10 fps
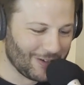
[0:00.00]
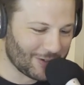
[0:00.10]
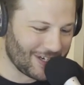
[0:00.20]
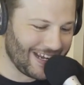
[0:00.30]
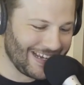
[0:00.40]

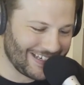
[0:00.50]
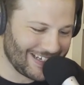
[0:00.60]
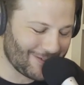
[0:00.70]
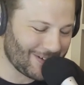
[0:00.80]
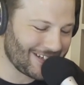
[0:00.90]
Look,
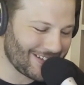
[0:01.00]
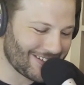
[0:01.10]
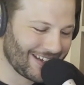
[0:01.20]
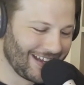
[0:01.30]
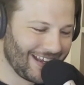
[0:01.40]
she's
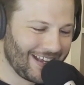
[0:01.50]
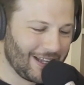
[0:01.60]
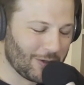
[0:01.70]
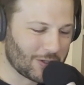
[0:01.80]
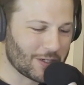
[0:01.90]

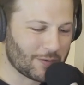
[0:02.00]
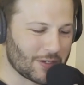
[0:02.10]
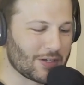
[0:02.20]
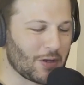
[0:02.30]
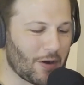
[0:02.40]

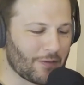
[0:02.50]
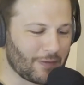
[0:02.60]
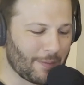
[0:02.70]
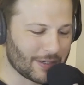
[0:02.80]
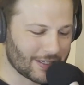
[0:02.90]
gone on
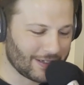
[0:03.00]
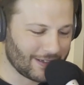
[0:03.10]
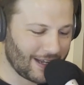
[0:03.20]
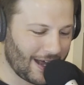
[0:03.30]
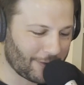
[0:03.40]

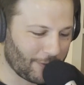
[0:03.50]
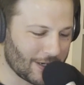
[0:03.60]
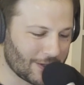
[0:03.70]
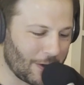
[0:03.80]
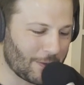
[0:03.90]
Flemington
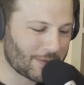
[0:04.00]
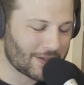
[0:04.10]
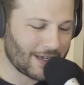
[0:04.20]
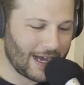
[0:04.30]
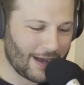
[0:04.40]
3
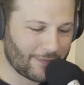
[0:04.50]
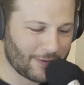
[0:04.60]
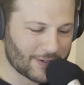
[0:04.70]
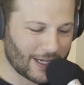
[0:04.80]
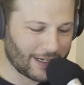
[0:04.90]
times
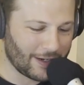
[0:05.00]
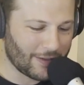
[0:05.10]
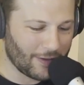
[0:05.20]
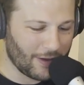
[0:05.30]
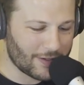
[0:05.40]
for a second and
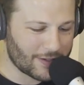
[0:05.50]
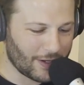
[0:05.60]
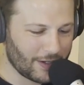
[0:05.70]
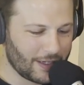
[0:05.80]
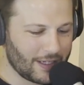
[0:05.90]
a third.
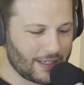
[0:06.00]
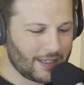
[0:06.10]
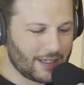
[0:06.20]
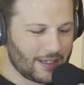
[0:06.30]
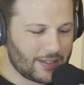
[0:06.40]
So
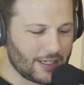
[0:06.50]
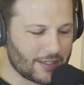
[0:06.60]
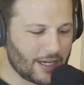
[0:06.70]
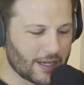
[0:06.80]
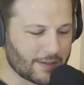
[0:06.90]

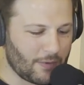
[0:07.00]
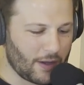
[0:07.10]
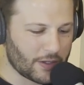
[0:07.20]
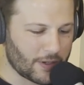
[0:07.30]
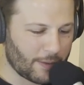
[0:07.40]
she doesn't
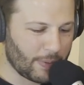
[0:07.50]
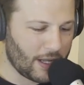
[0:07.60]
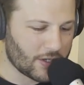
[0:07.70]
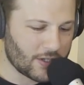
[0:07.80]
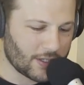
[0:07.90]
mind the track.
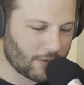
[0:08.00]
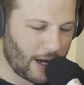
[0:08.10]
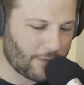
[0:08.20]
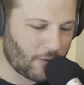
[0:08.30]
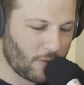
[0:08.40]
Bella, she's in great